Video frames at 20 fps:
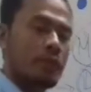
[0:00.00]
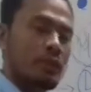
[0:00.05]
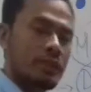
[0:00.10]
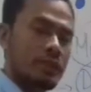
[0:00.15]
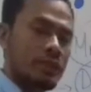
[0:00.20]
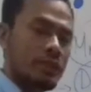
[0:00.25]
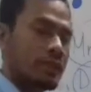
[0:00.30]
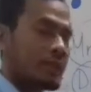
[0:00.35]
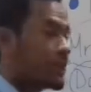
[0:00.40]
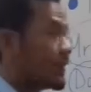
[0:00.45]

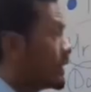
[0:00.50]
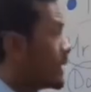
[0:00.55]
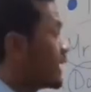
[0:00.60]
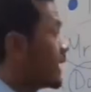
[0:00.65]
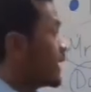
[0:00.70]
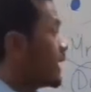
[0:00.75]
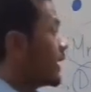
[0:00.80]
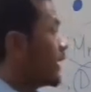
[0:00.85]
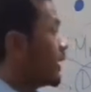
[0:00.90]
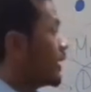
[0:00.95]
question
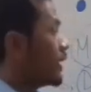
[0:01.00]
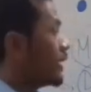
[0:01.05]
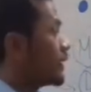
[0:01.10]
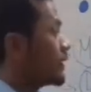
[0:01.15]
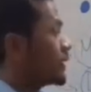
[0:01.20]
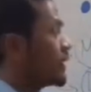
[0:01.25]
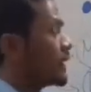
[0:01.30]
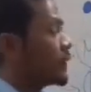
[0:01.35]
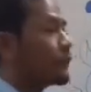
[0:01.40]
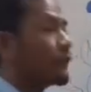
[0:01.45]

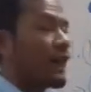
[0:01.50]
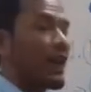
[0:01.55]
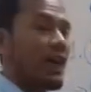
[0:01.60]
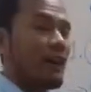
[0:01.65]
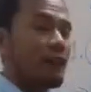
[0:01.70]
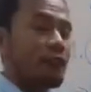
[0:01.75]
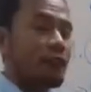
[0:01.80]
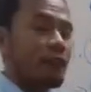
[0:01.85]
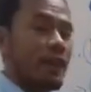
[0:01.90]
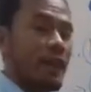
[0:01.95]
that we
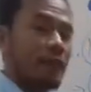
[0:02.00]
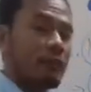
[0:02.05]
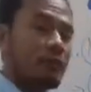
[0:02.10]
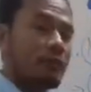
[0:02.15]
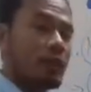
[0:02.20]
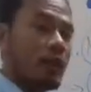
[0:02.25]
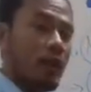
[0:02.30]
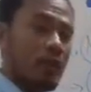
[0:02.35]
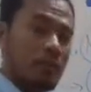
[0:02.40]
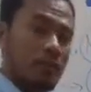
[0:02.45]
have
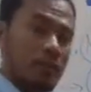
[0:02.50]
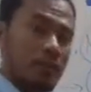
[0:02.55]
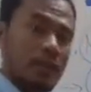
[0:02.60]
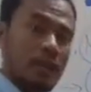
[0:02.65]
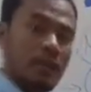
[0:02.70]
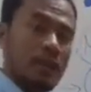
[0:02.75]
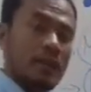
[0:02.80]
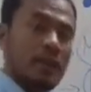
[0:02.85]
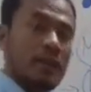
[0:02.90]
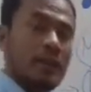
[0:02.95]
framed
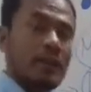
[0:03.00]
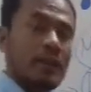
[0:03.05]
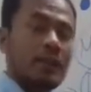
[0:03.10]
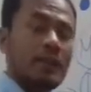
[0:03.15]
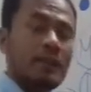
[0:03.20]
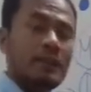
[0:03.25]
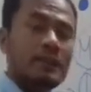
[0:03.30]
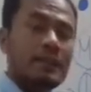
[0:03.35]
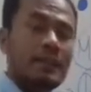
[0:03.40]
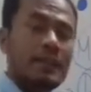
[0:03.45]

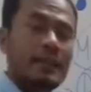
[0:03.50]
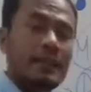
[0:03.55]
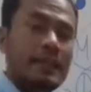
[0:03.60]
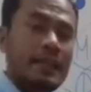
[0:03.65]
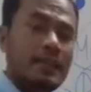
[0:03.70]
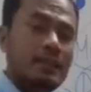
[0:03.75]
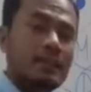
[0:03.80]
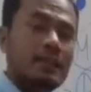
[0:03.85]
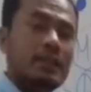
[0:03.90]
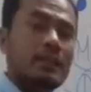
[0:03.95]
from the
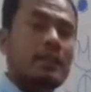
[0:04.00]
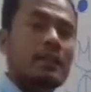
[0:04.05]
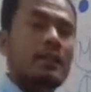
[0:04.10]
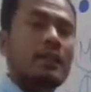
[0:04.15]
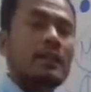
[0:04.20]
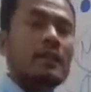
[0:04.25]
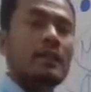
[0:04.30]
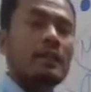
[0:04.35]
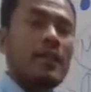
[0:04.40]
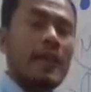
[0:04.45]
sentence,
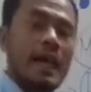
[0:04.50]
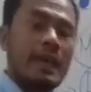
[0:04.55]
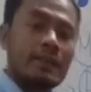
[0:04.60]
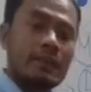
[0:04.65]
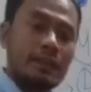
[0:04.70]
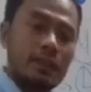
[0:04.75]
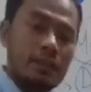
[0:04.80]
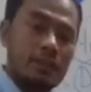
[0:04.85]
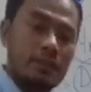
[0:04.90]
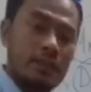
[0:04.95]

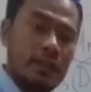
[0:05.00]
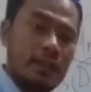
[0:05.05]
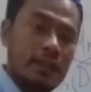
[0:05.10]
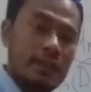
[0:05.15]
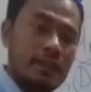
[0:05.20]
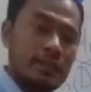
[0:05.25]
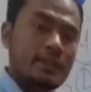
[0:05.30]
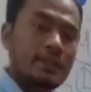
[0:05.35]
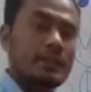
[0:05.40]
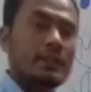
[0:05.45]
assertive
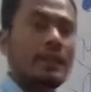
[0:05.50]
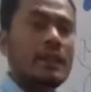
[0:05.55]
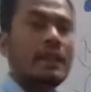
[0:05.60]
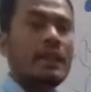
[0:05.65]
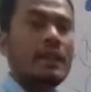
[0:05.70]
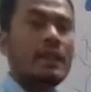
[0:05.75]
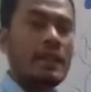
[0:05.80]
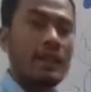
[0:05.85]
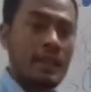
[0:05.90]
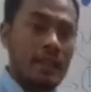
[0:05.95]
sentence
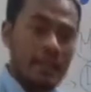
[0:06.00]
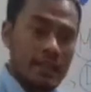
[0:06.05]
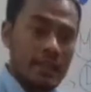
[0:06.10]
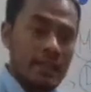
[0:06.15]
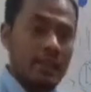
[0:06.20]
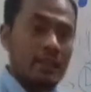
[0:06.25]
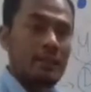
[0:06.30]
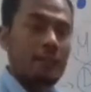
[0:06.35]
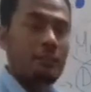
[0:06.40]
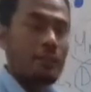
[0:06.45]

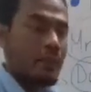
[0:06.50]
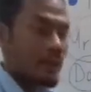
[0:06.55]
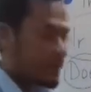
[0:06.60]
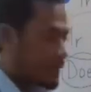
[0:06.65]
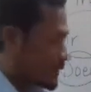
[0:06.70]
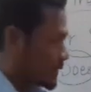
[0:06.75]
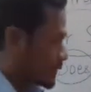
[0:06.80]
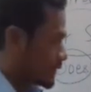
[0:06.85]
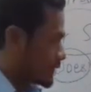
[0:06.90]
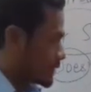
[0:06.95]
in
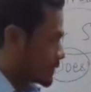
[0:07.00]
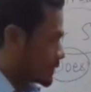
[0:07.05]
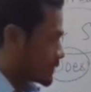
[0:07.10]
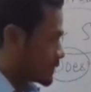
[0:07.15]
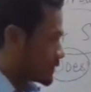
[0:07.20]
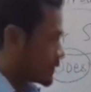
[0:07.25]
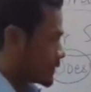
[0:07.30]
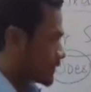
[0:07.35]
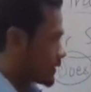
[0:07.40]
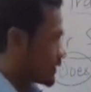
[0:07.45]
present
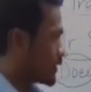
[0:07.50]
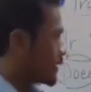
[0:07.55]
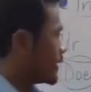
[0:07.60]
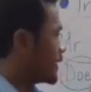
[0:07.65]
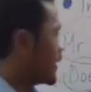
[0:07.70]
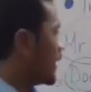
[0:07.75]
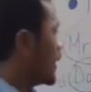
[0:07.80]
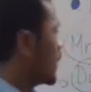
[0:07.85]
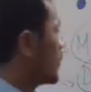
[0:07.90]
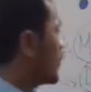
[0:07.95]
tense.
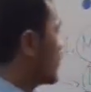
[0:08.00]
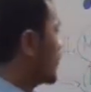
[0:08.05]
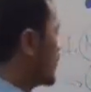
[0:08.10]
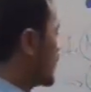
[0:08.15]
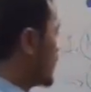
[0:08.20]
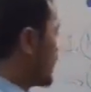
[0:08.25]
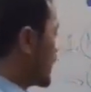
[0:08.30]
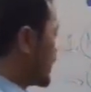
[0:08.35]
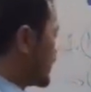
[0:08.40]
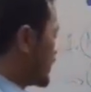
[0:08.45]

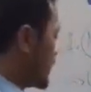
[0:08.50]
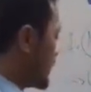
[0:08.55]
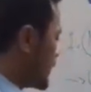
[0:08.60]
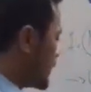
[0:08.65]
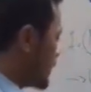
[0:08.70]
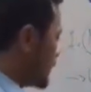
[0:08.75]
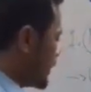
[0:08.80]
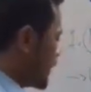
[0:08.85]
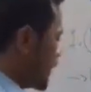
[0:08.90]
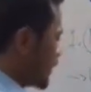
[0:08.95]
Now,
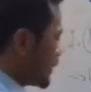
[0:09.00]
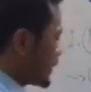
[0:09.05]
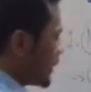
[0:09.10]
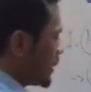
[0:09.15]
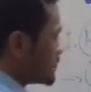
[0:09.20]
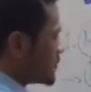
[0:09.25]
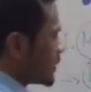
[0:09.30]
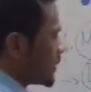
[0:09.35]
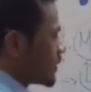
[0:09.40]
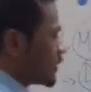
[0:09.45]
here
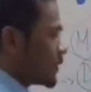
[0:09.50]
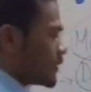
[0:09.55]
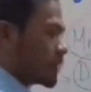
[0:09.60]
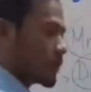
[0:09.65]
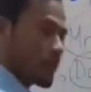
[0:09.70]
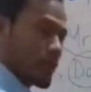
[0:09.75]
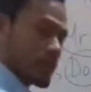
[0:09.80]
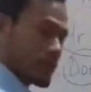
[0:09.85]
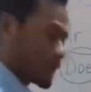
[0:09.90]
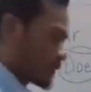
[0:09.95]
comes
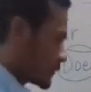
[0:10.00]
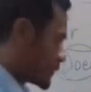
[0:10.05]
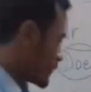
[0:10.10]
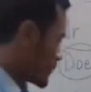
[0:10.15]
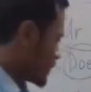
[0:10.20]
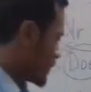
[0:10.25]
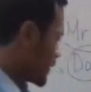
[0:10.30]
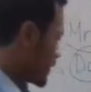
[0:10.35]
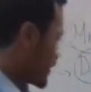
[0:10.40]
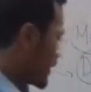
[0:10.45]
another question,
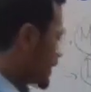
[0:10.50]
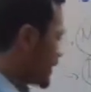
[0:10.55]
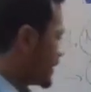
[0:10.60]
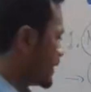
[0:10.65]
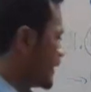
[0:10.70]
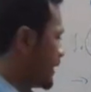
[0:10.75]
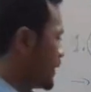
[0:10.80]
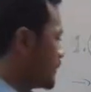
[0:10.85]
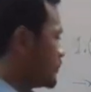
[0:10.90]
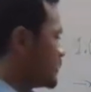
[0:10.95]

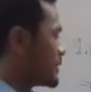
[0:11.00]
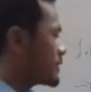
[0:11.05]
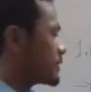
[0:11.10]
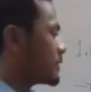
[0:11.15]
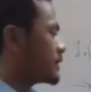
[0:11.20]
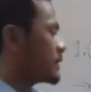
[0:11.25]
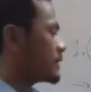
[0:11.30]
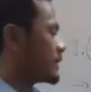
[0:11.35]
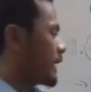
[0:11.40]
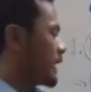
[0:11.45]
like
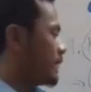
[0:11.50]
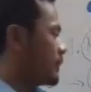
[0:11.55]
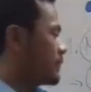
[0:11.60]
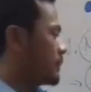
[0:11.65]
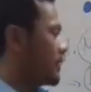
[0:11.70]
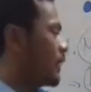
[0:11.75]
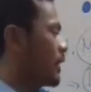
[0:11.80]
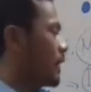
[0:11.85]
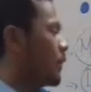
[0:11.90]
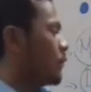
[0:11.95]
Mr.
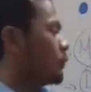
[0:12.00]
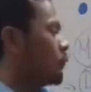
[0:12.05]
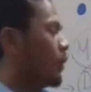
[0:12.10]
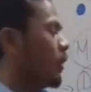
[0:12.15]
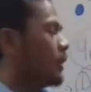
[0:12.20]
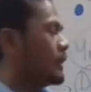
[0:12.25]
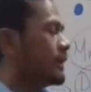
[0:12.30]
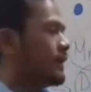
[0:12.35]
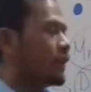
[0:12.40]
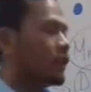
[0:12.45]
Sam
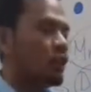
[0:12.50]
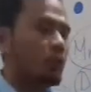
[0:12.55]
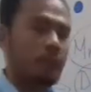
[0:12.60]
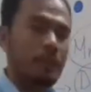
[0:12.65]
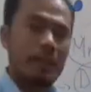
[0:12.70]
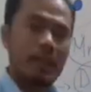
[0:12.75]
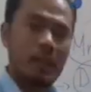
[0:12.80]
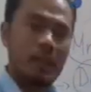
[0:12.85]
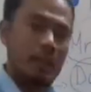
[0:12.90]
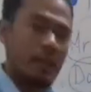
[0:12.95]
wanted to
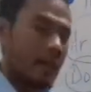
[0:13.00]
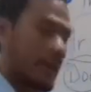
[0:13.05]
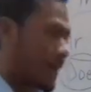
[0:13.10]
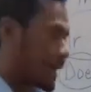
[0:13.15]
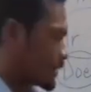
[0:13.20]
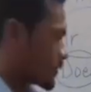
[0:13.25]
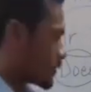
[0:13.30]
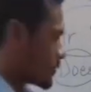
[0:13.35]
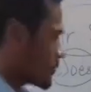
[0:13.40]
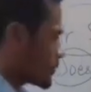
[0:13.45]
become an
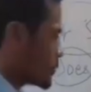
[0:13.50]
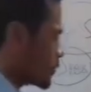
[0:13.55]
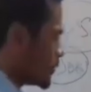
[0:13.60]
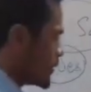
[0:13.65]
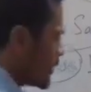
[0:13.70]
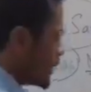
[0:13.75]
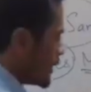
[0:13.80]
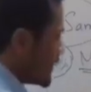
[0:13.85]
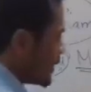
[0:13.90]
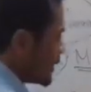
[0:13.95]
actor.
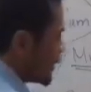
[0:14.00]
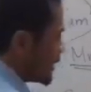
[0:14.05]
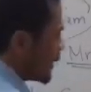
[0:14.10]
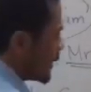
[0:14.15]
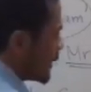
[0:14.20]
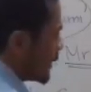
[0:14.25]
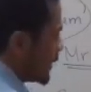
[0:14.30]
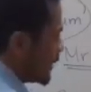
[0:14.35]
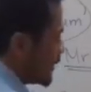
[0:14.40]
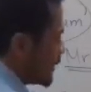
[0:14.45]
So
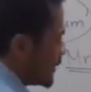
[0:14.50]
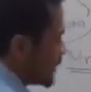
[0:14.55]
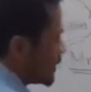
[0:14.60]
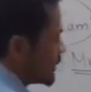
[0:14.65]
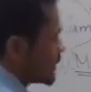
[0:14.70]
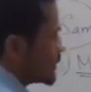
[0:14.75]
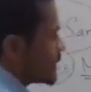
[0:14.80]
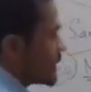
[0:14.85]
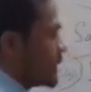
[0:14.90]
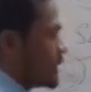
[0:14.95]
here
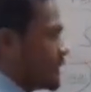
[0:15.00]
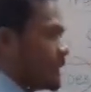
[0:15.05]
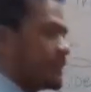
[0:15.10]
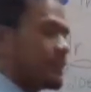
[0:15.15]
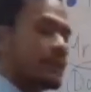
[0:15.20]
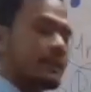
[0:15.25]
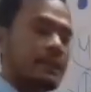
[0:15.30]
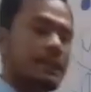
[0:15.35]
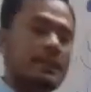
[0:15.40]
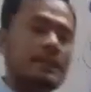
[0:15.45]
the
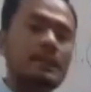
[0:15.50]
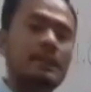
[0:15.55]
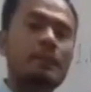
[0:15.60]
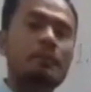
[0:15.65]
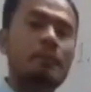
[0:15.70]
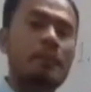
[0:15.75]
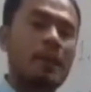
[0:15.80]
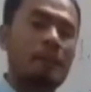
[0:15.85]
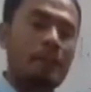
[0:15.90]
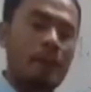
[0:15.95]
sentence is in
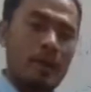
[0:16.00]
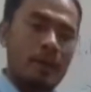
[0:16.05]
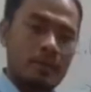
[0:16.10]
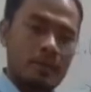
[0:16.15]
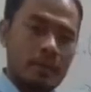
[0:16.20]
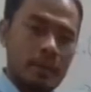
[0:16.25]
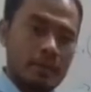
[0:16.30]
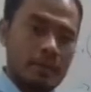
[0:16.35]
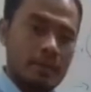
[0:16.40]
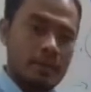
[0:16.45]
simple
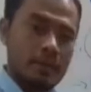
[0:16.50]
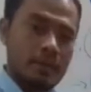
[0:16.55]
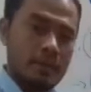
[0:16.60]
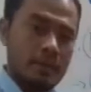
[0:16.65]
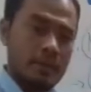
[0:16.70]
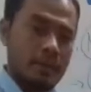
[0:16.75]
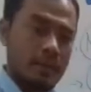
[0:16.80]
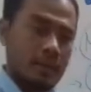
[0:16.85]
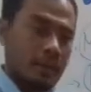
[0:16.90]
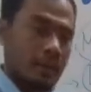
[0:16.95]
past tense.
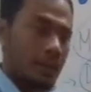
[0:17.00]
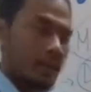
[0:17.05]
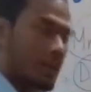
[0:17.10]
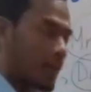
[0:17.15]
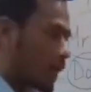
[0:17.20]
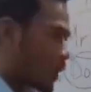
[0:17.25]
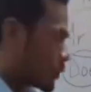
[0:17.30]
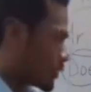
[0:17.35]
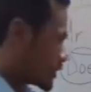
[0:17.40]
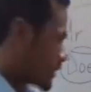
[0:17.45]

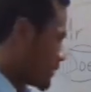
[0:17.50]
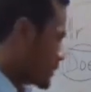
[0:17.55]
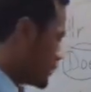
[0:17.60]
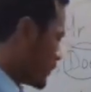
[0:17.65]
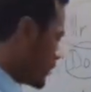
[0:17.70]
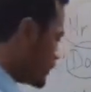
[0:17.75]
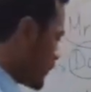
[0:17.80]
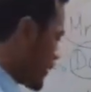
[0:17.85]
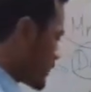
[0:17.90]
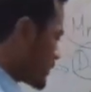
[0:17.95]
Now,
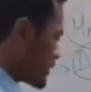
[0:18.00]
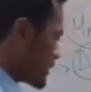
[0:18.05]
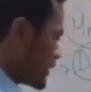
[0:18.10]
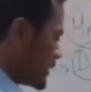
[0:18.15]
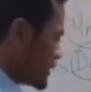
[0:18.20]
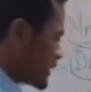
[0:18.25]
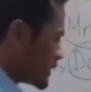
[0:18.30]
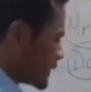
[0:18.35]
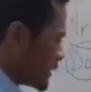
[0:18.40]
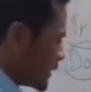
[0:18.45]
simple past
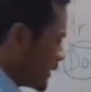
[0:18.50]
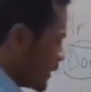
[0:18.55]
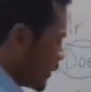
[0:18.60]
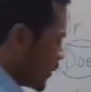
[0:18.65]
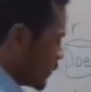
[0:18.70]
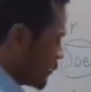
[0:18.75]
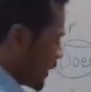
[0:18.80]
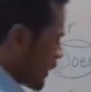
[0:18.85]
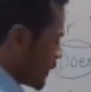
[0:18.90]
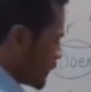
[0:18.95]
tense,
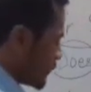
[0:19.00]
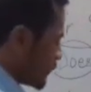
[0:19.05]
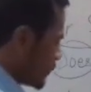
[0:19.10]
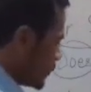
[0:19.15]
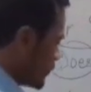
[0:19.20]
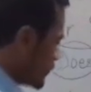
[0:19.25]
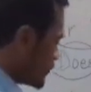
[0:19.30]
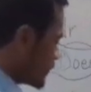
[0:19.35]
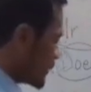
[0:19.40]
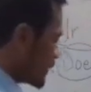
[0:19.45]
we have
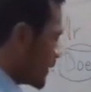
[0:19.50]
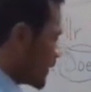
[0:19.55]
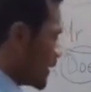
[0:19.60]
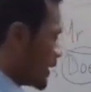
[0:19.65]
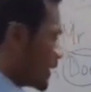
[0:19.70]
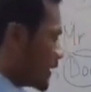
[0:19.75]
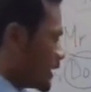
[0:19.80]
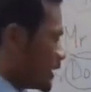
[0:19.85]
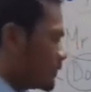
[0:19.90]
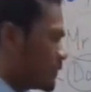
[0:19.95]
to,
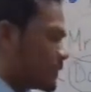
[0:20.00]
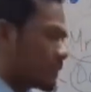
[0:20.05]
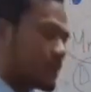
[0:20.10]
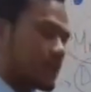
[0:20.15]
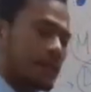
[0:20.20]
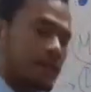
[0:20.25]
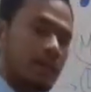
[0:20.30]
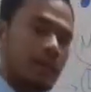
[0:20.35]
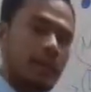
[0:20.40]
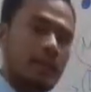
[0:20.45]
if the
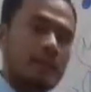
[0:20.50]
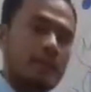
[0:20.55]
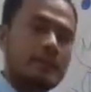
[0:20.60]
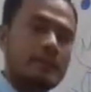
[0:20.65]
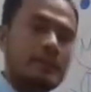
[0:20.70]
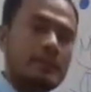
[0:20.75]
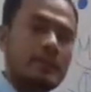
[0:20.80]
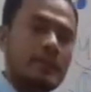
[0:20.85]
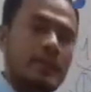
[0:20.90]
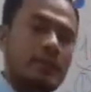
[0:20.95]

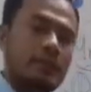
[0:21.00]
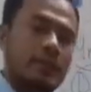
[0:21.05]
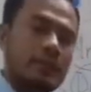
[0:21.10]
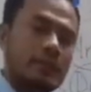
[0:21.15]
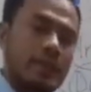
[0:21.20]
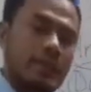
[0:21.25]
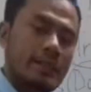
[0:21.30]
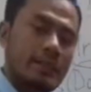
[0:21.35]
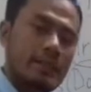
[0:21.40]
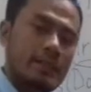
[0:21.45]

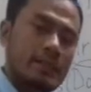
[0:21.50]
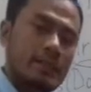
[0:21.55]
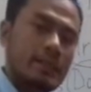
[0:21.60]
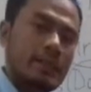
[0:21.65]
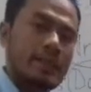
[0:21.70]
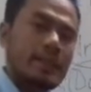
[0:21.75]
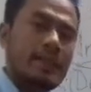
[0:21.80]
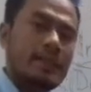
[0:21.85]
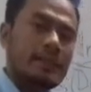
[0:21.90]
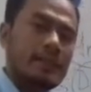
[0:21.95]
sentence
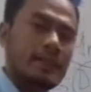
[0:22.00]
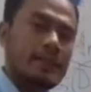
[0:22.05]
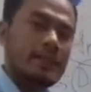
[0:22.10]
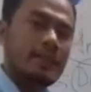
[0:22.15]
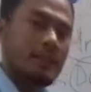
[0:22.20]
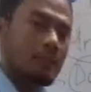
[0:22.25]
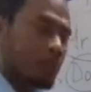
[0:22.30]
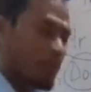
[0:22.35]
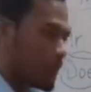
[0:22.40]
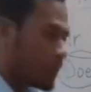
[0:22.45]
is in
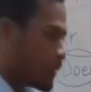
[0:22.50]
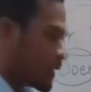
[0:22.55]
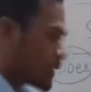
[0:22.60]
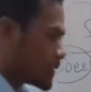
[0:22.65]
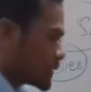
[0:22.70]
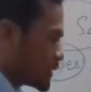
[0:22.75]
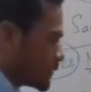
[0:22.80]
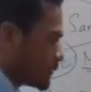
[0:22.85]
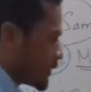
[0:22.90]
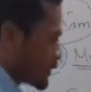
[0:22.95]
simple
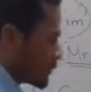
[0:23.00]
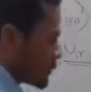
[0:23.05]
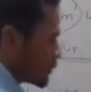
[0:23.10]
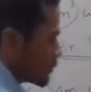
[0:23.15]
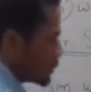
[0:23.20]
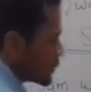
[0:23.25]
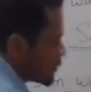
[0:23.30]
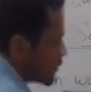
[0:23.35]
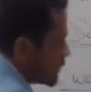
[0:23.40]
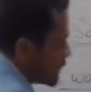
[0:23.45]
past tense, we have to use